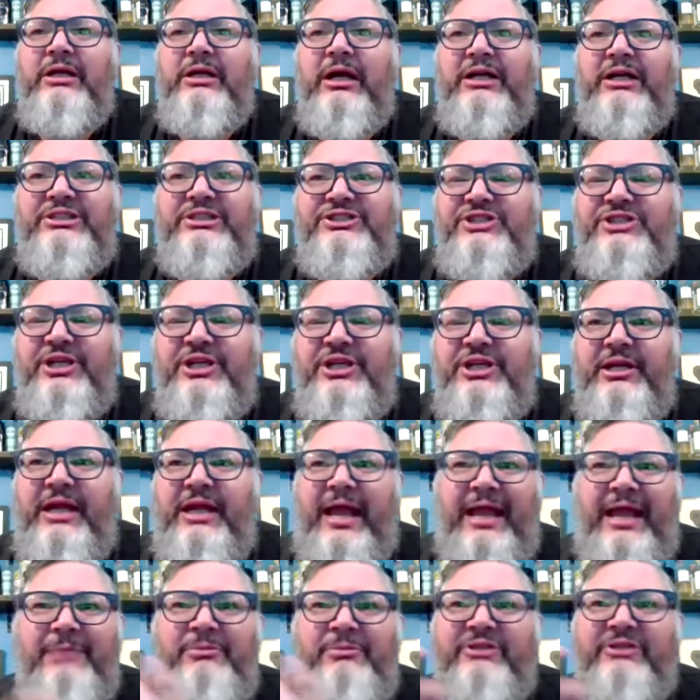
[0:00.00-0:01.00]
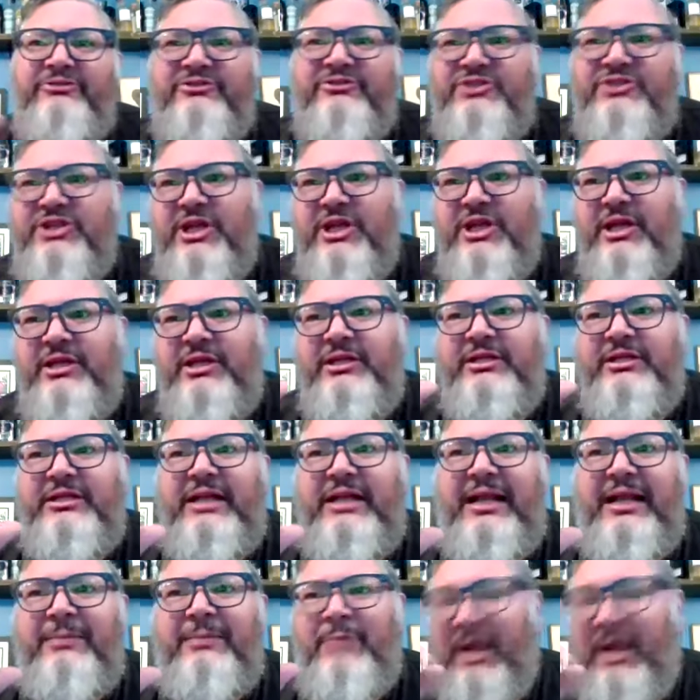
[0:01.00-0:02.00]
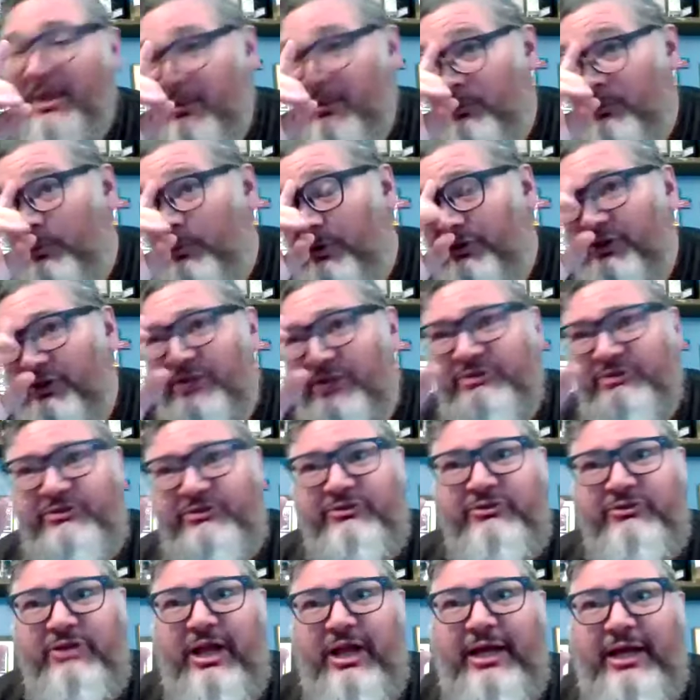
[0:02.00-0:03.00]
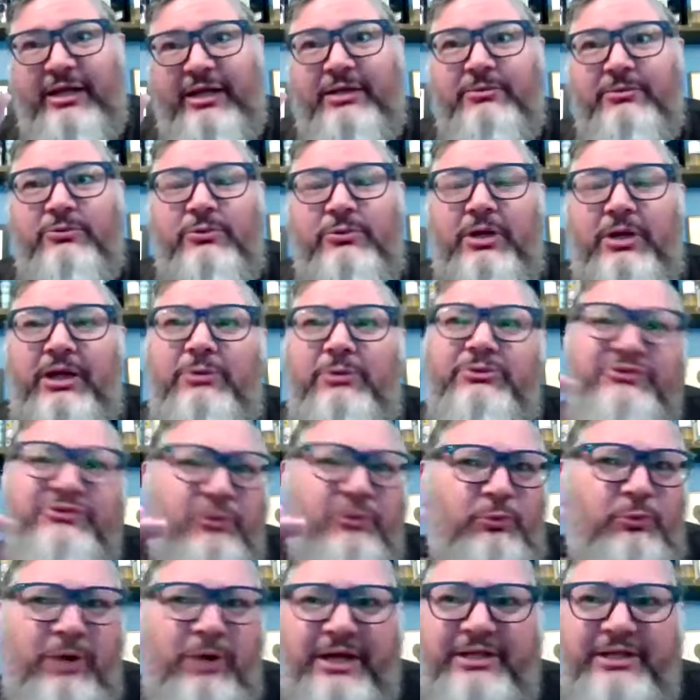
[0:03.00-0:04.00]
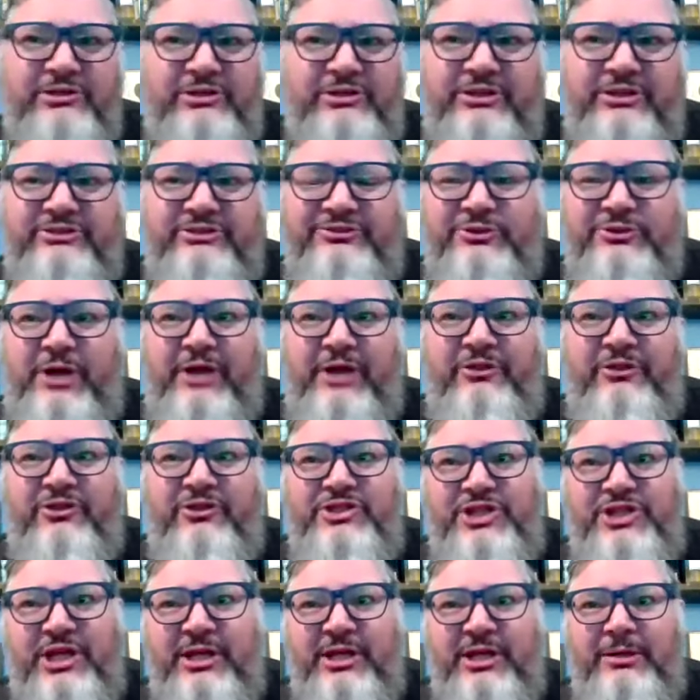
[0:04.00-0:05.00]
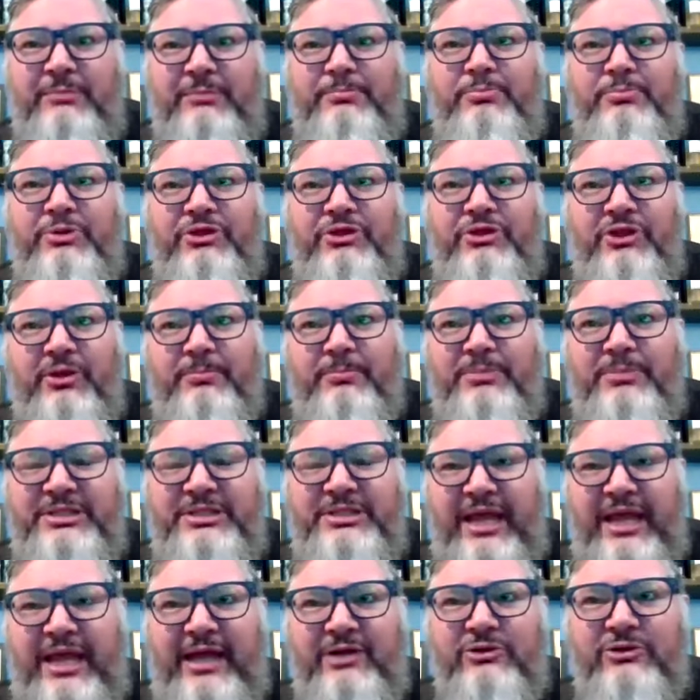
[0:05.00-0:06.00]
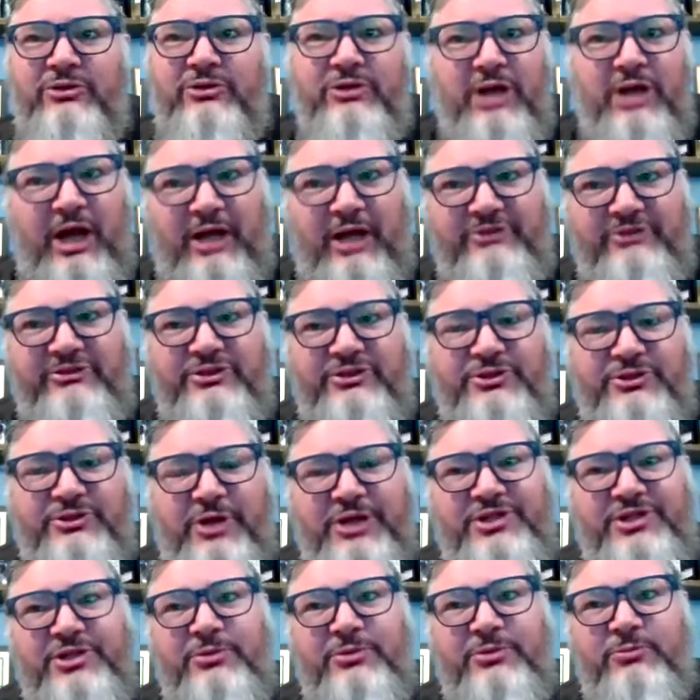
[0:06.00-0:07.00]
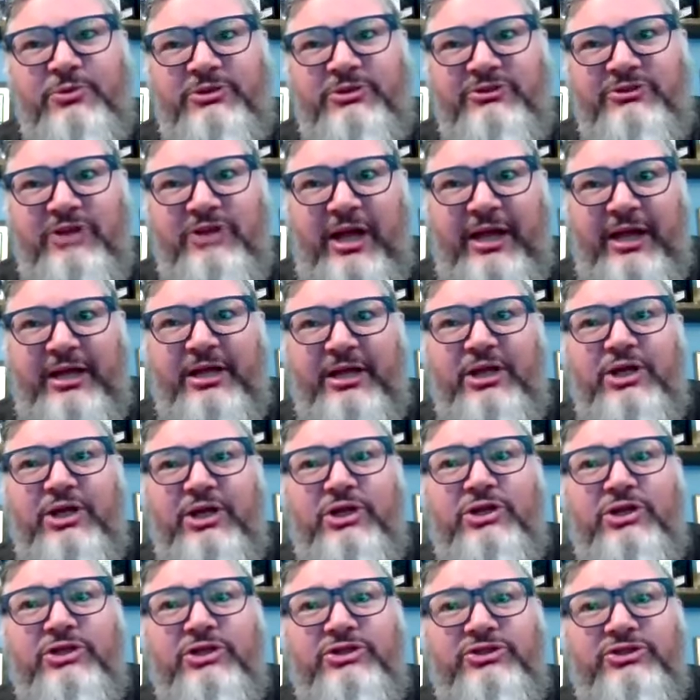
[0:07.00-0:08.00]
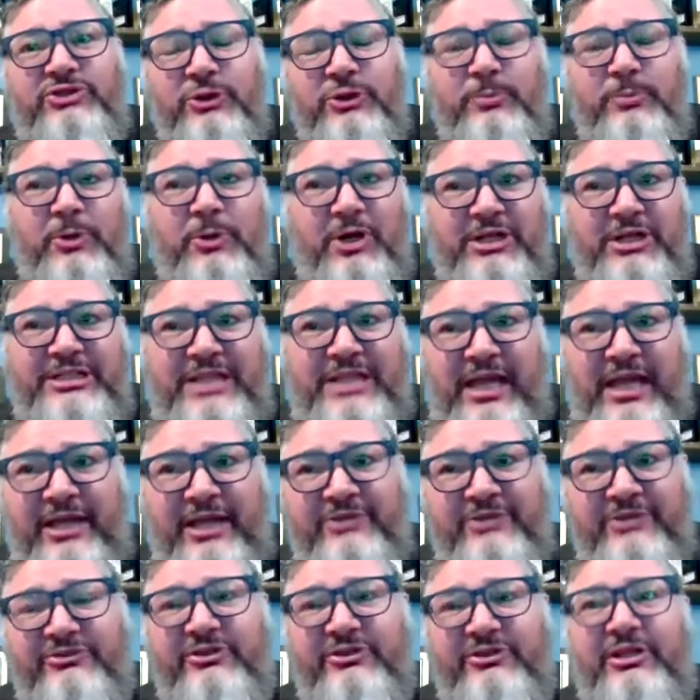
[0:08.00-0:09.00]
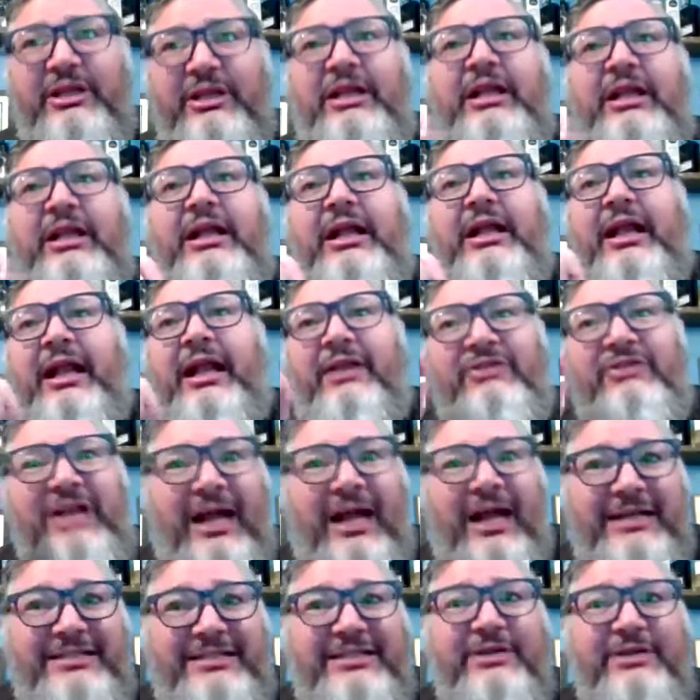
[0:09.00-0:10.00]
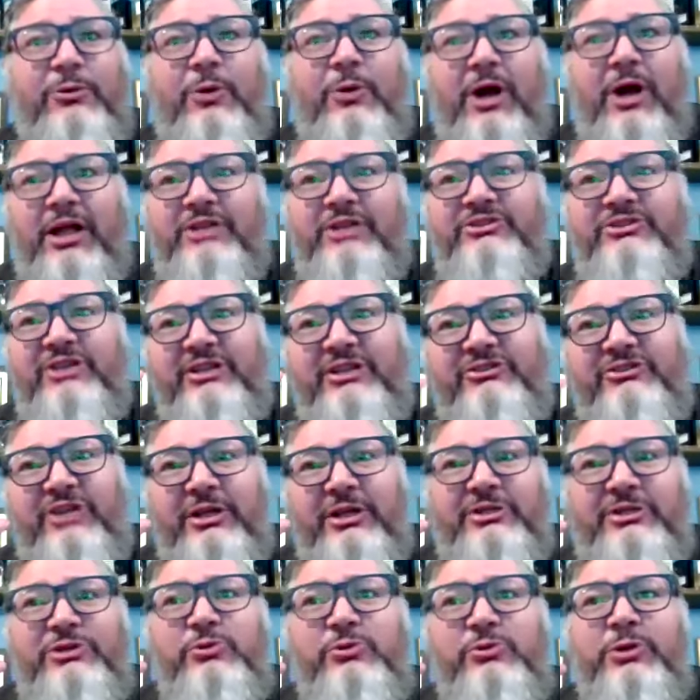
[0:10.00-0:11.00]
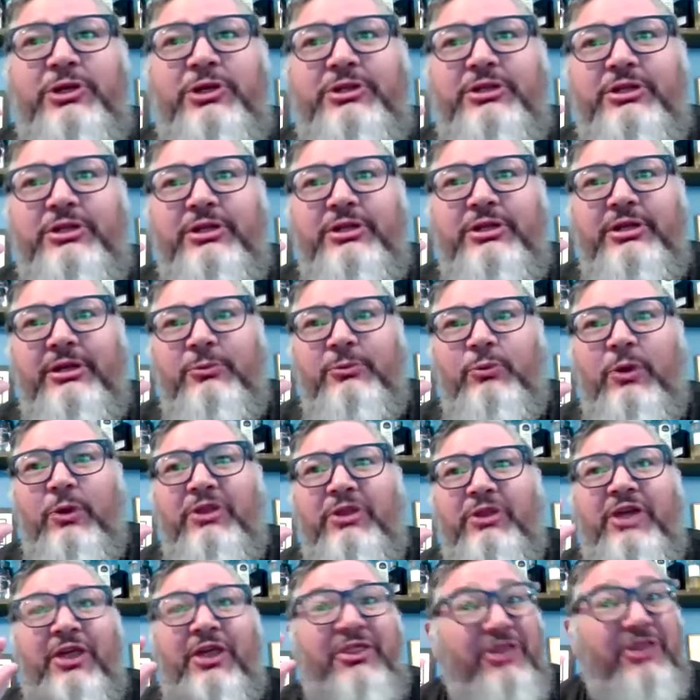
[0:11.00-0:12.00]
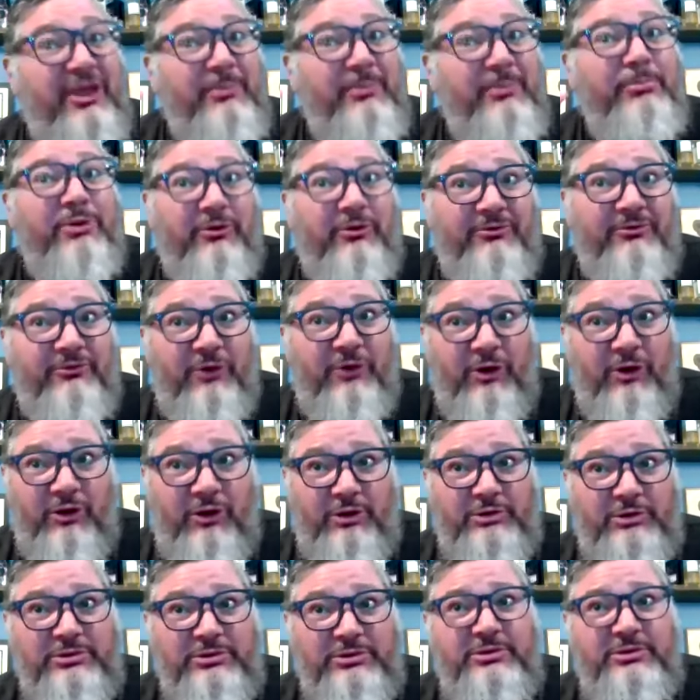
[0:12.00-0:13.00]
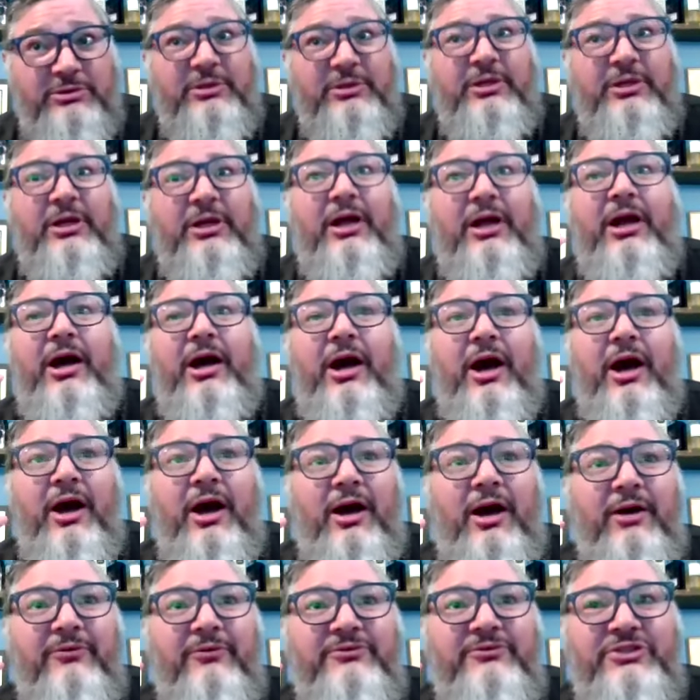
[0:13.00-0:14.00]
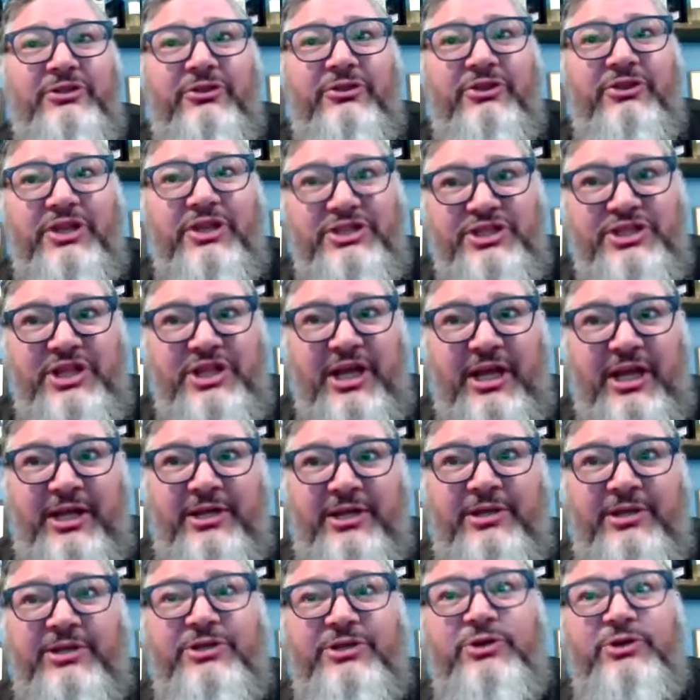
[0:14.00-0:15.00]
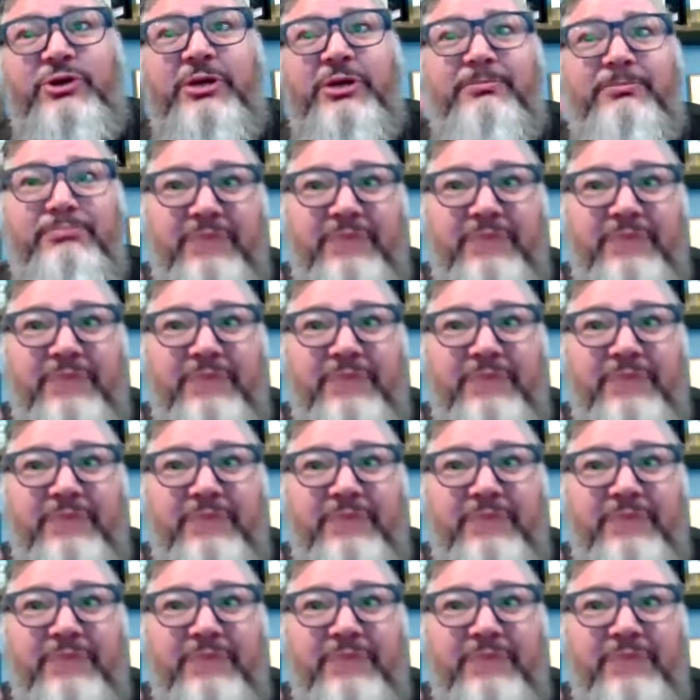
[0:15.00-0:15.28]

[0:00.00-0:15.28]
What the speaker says: a gin, Heyman's gin came out with this like it was a regular strength gin, but the botanical concentration was like super intense. And the idea was is that you would with a thimbleful of the gin, you could